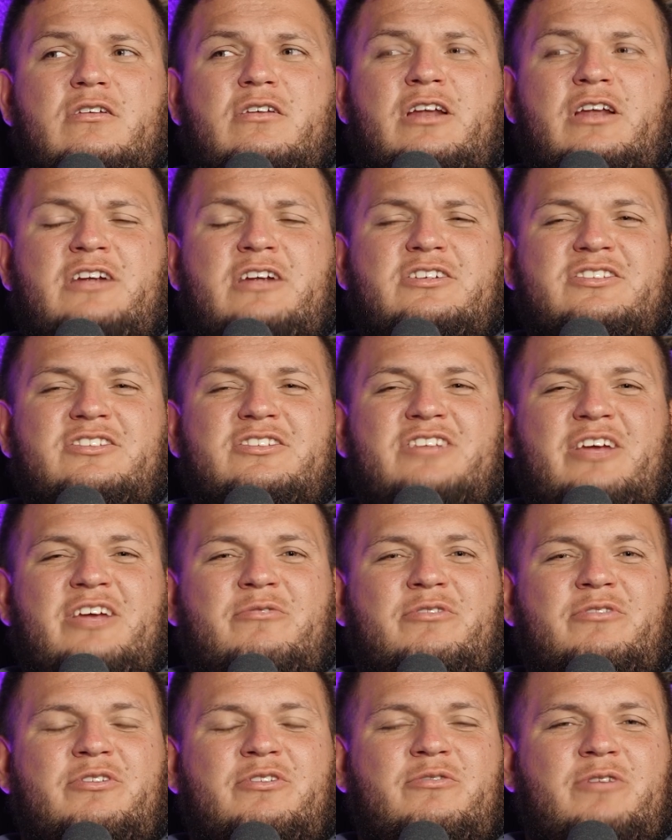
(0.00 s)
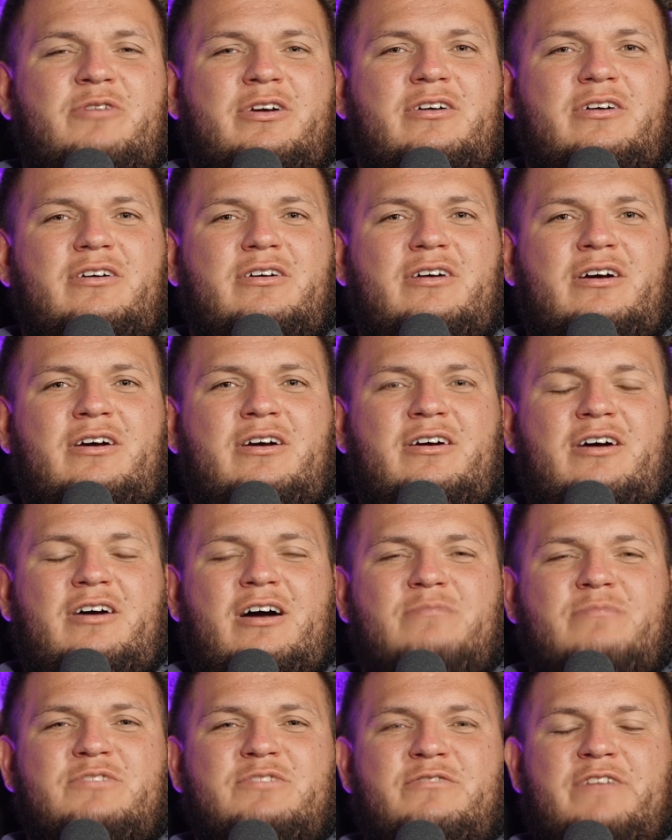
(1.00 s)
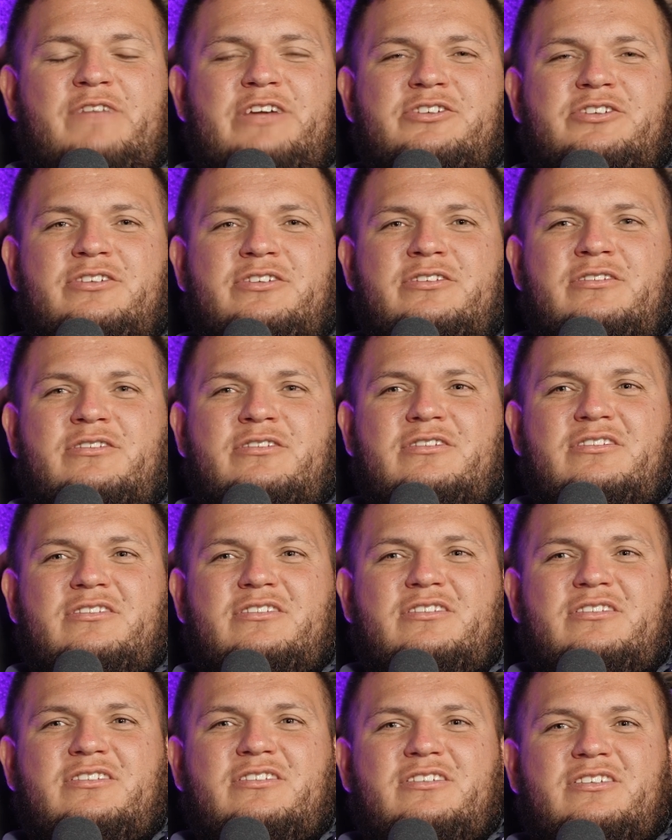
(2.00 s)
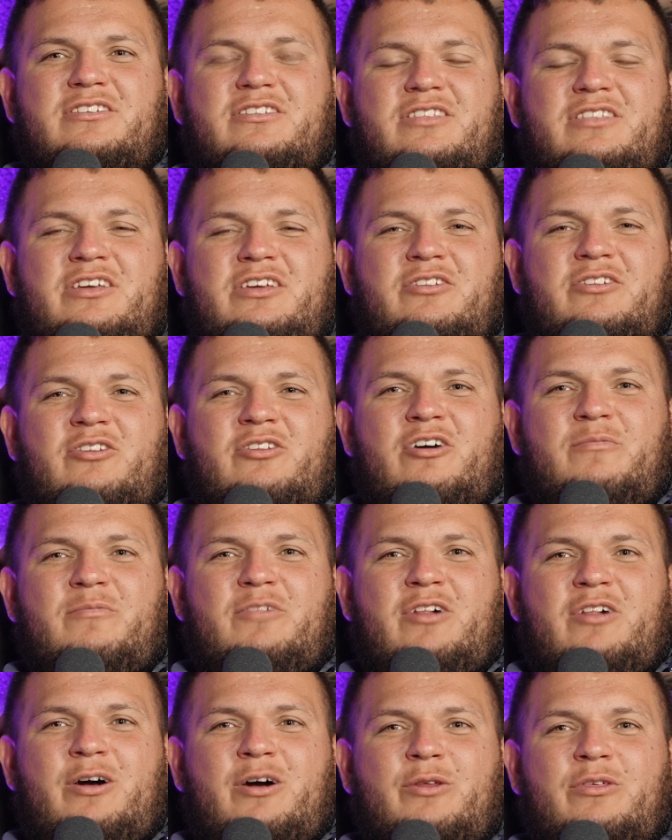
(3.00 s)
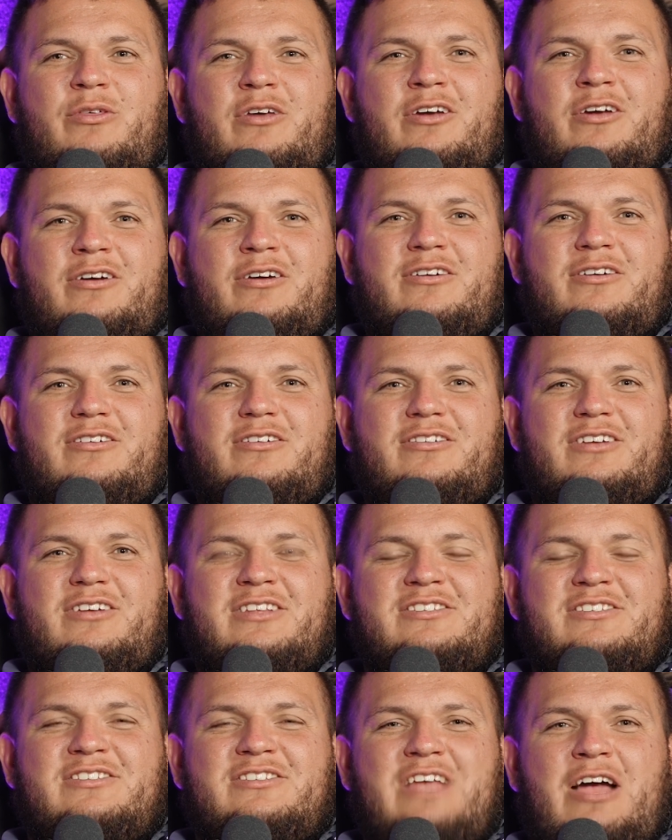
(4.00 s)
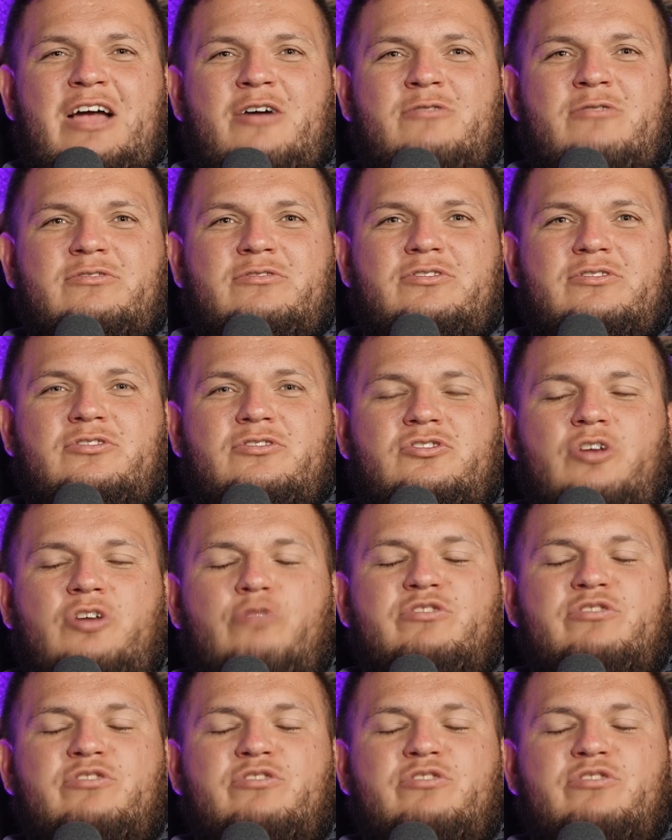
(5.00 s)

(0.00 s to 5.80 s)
Can I just say really quick, observation, the alarm clock thing, it sounds so